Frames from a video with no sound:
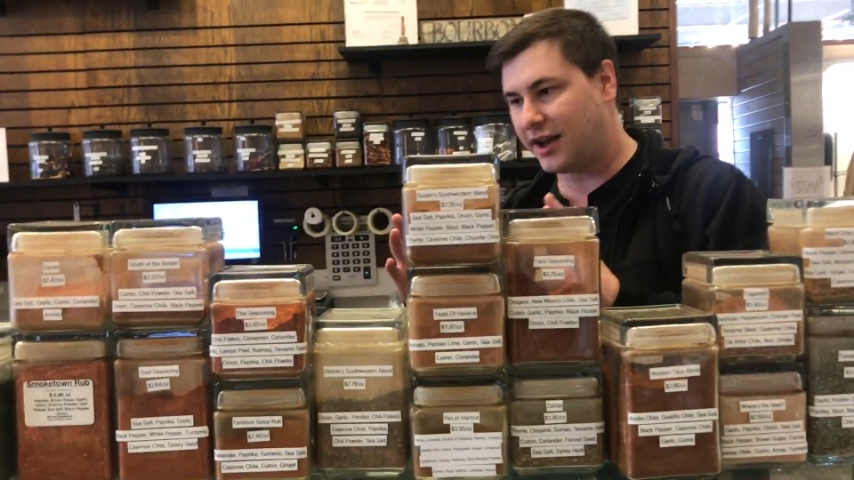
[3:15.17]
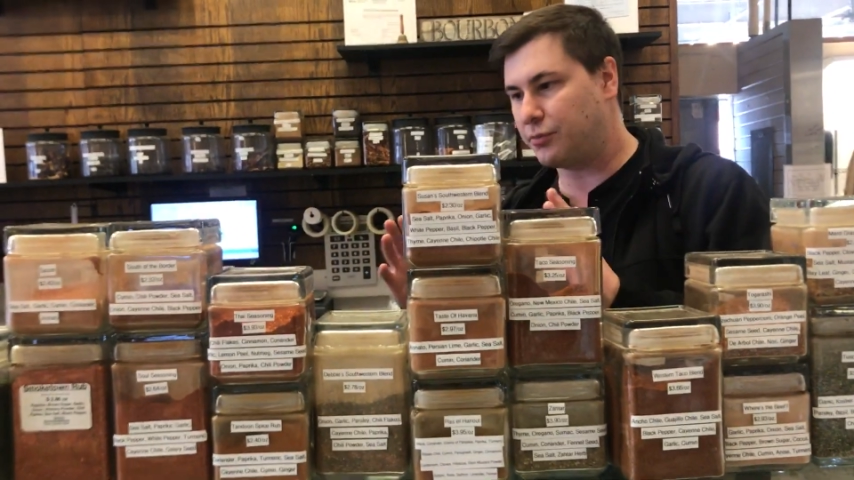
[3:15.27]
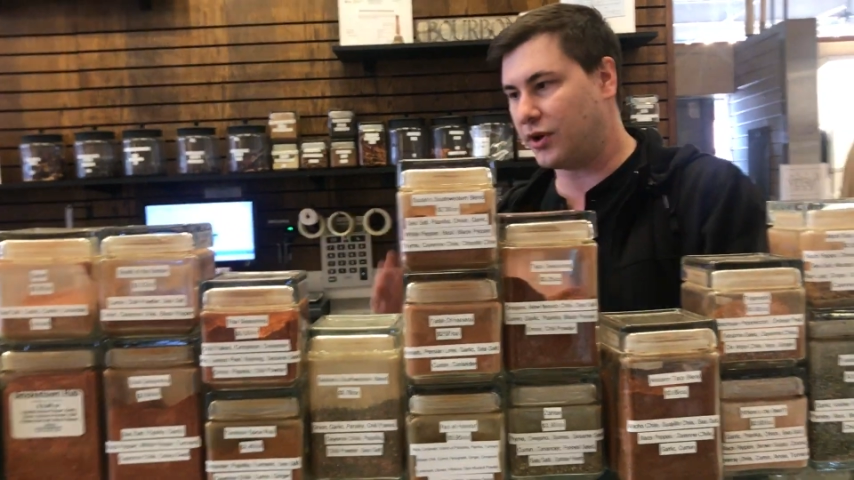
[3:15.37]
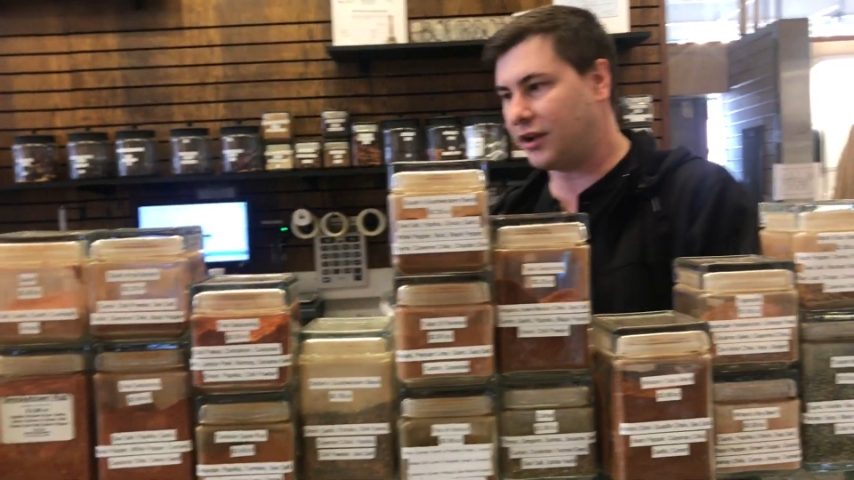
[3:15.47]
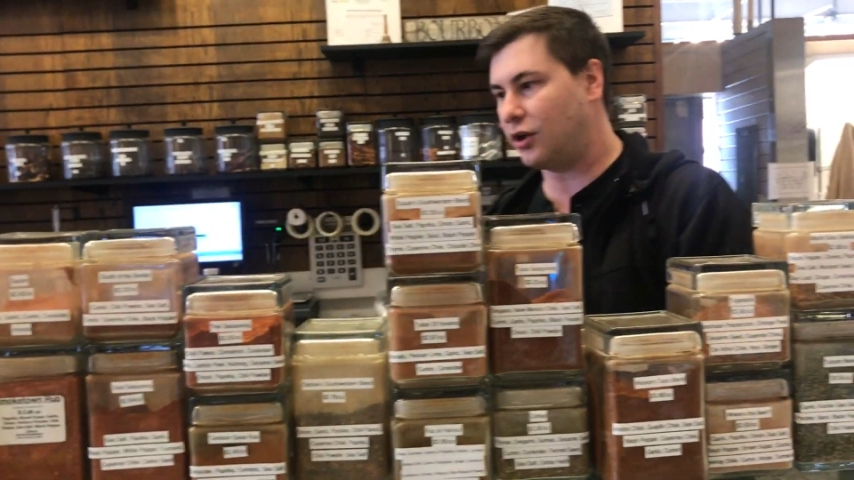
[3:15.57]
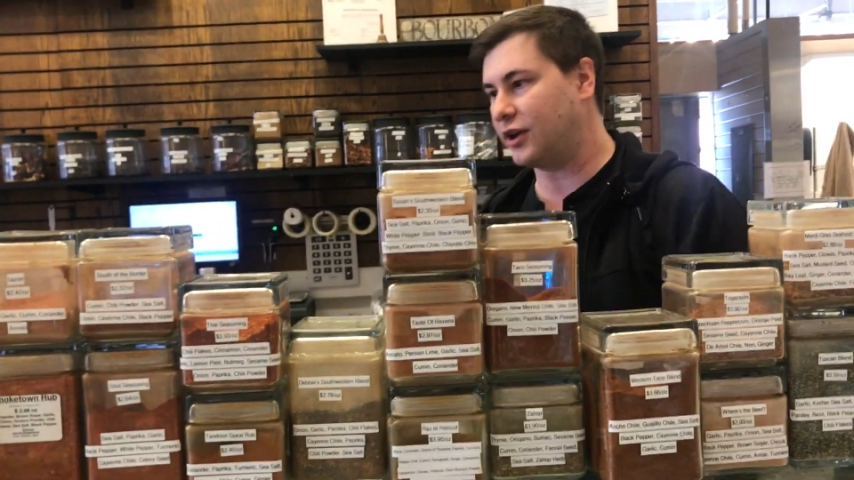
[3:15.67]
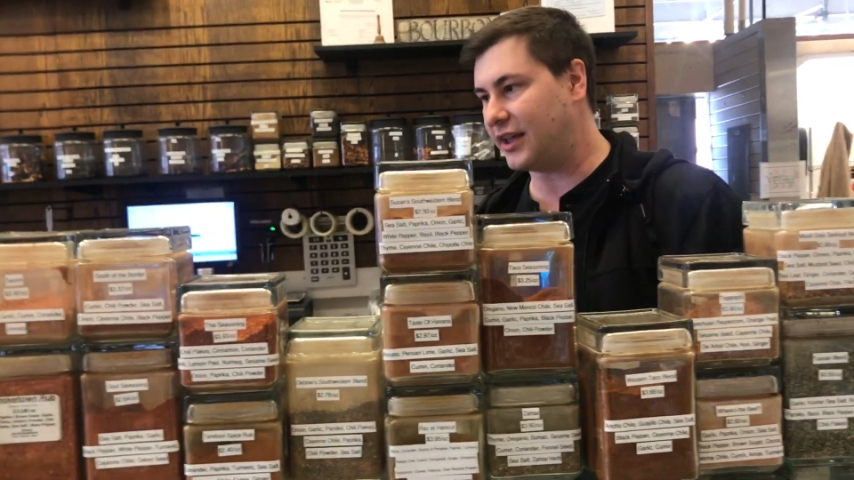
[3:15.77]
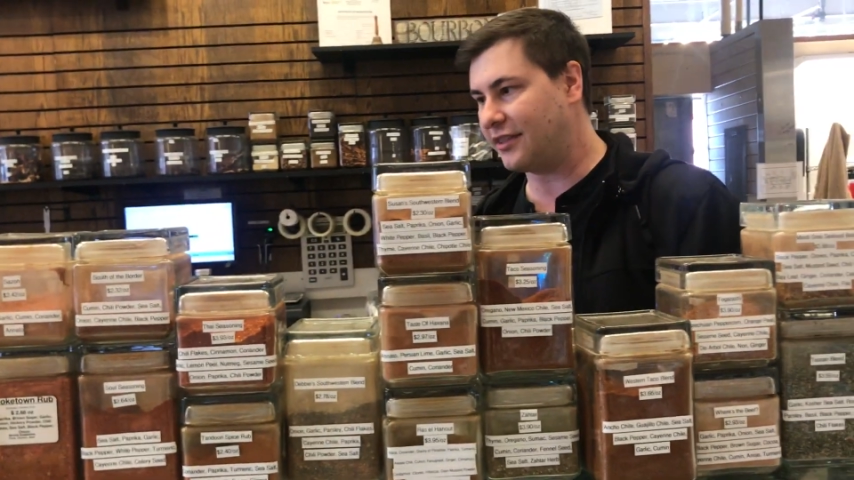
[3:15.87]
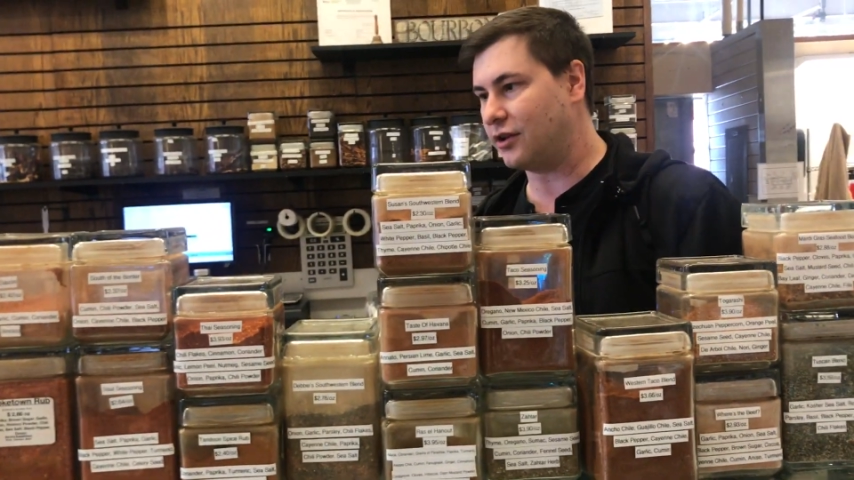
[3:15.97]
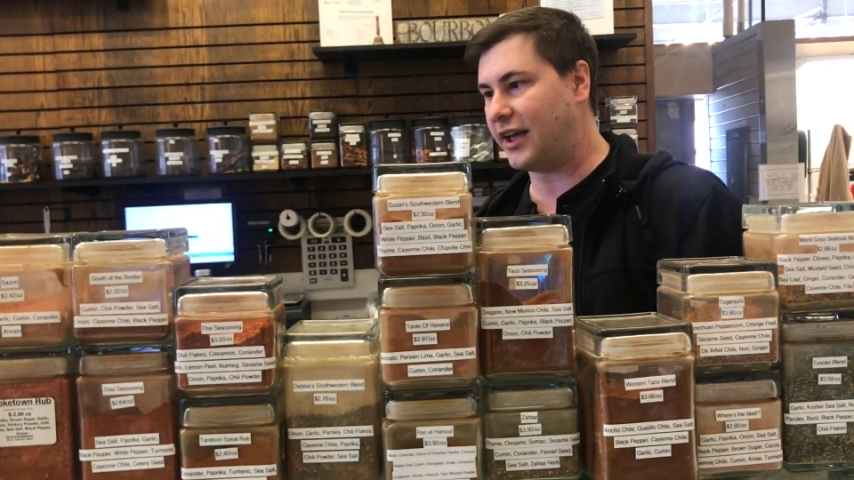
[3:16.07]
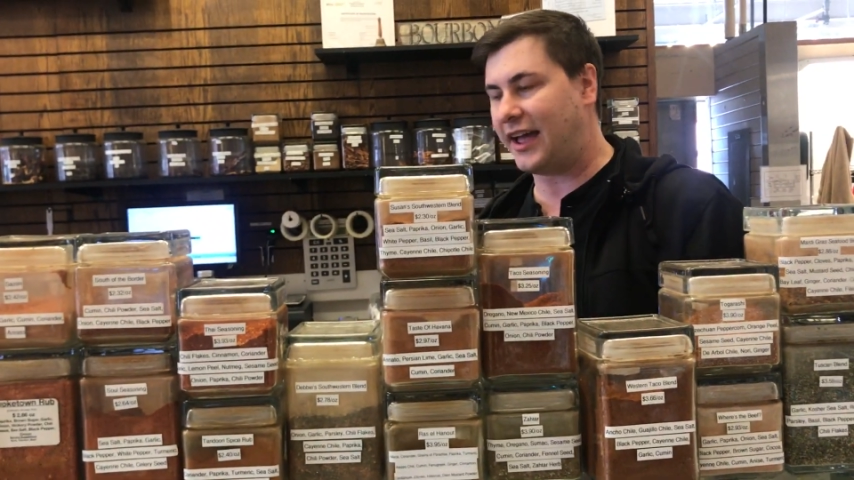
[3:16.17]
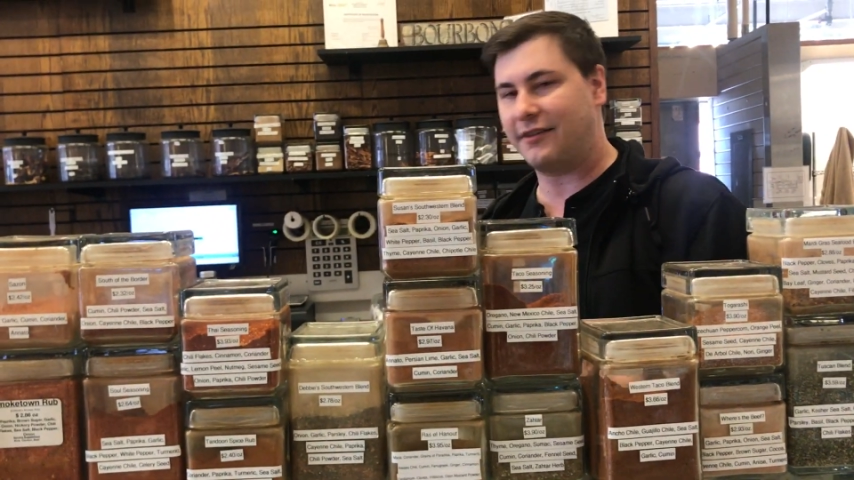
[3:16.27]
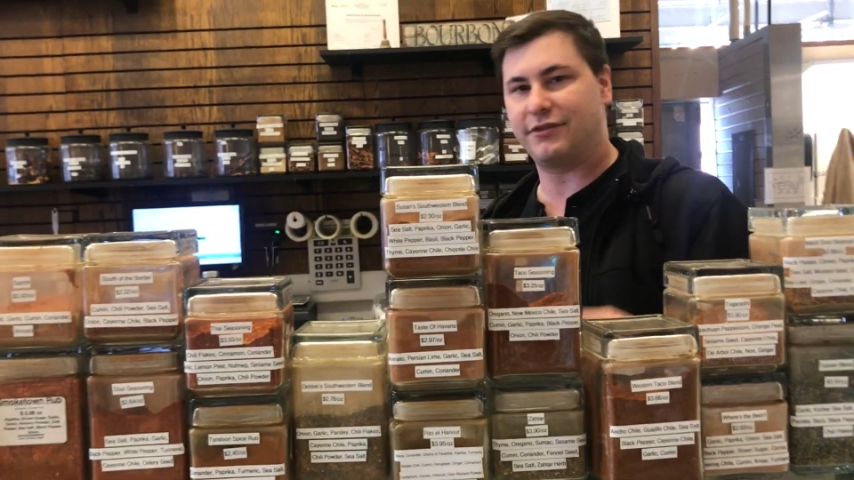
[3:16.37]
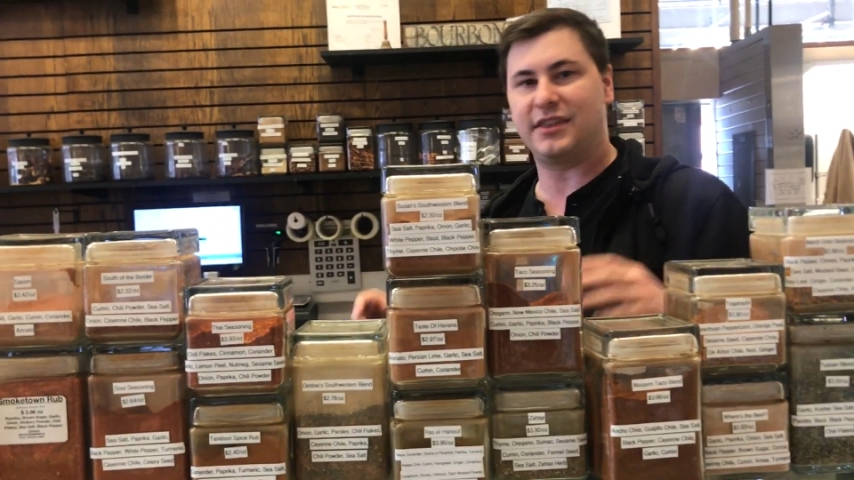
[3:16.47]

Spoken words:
and bring it all together to have